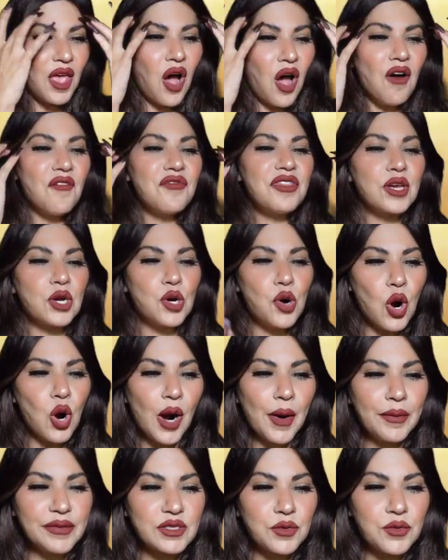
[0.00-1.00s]
of the
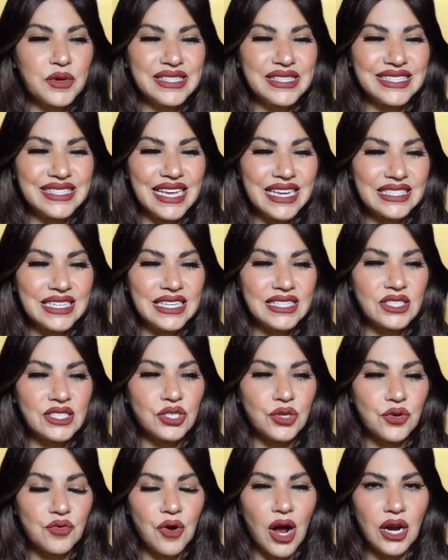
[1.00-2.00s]
corpse, with sentence
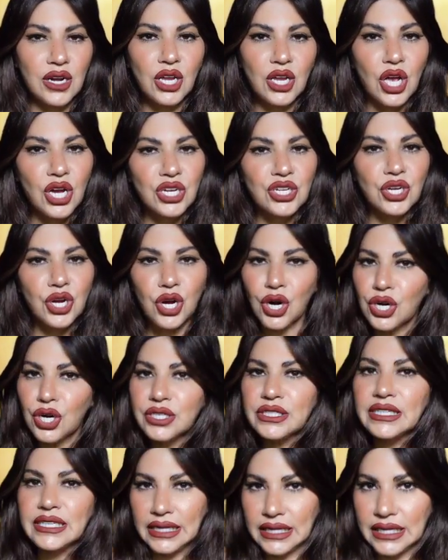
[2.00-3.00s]
to run
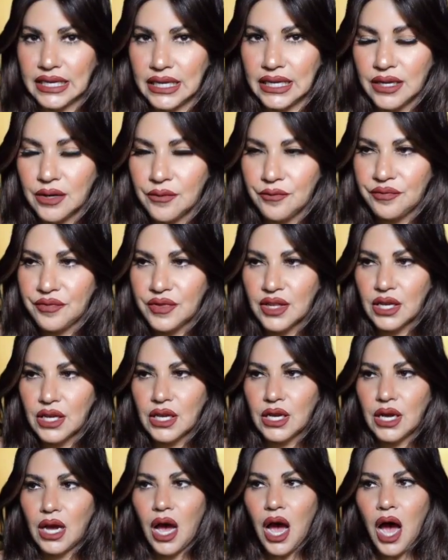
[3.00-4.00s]
concurrently.
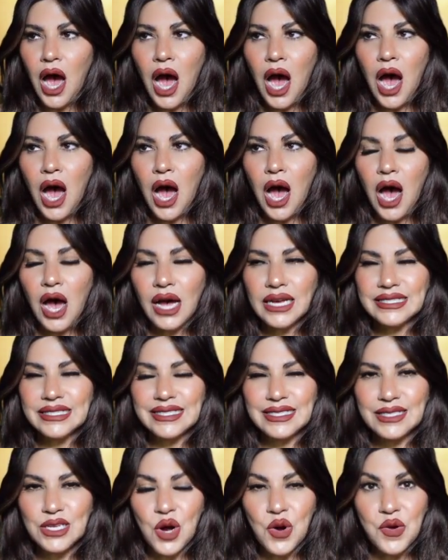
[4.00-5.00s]
Uh,
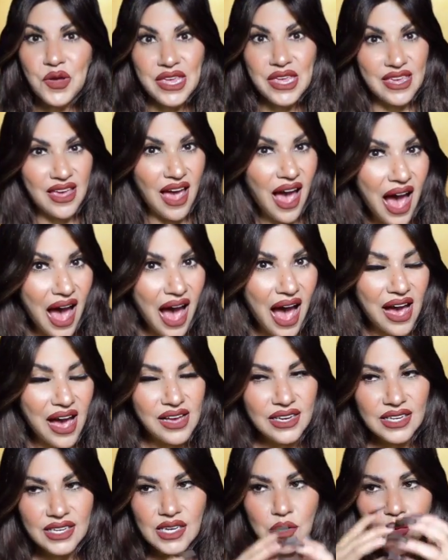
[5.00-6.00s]
so yeah,
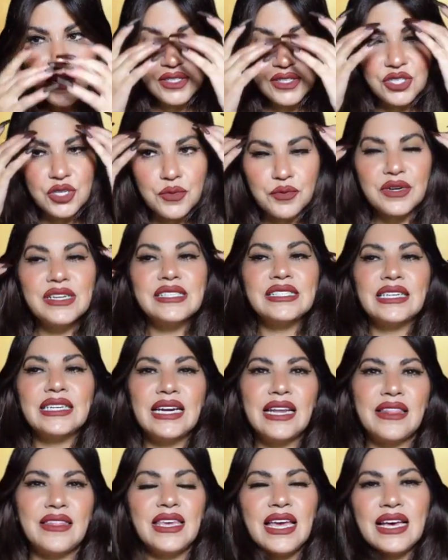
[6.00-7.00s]
he went to prison, and
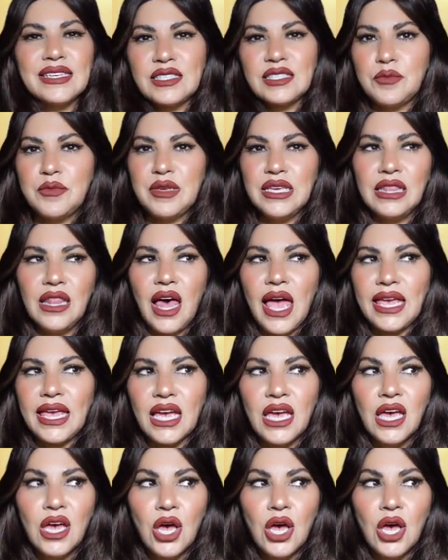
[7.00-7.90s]
I think he has to be like